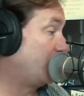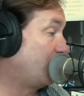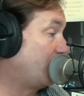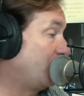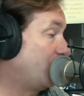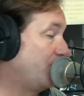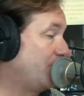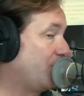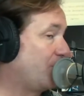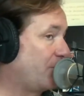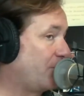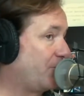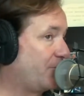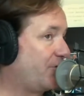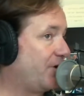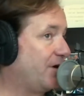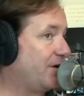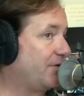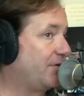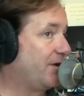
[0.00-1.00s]
don't don't
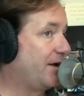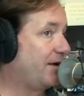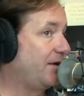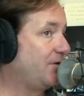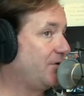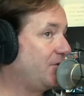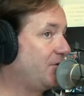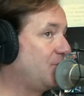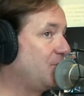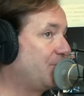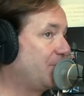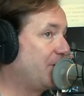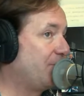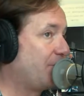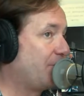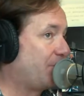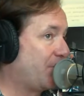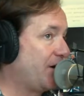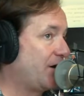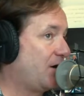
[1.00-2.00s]
understand exactly. You give a
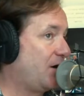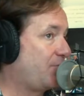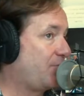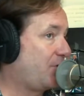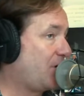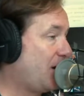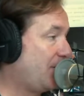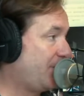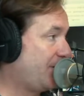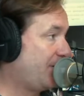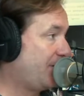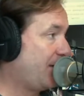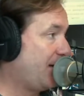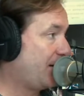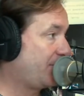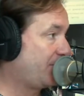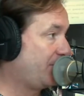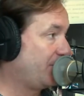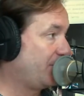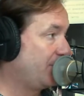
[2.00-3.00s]
break on property
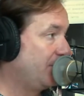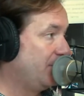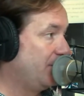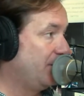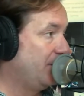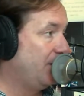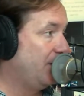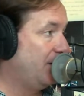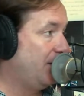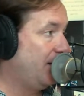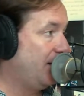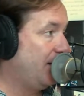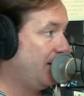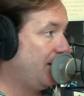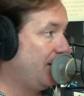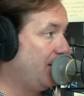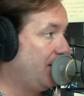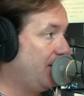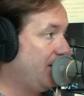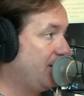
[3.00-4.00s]
taxes uh,
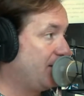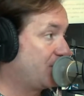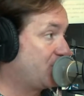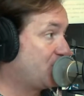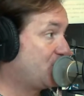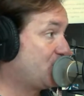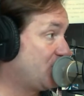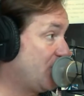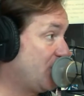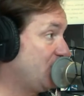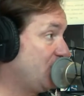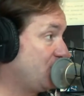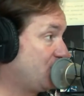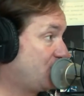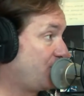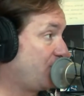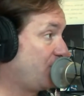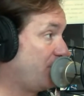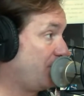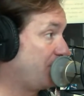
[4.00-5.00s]
in exchange
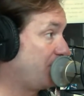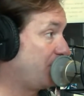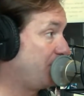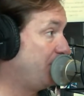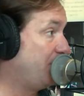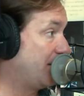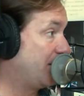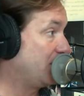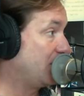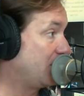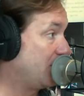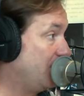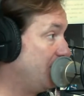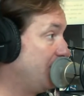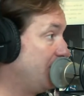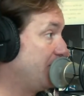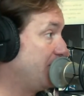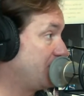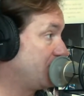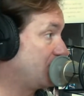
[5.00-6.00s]
for them making a
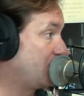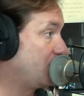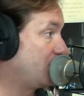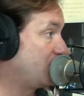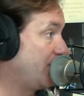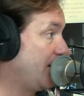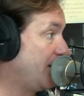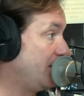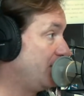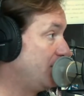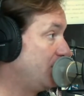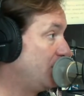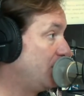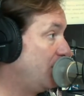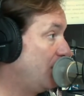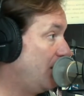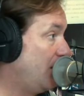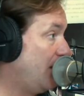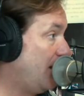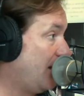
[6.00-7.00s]
commitment to create
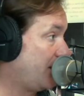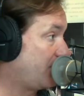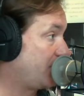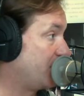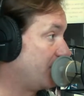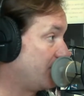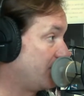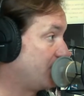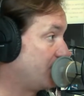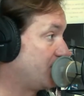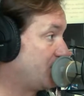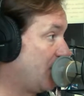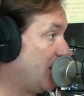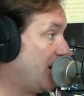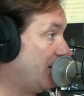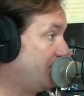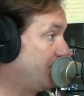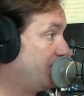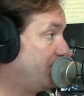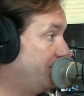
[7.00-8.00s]
X number of
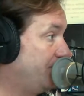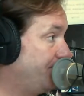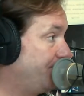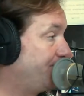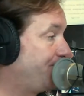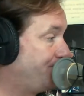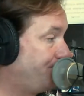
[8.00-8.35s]
jobs. Right,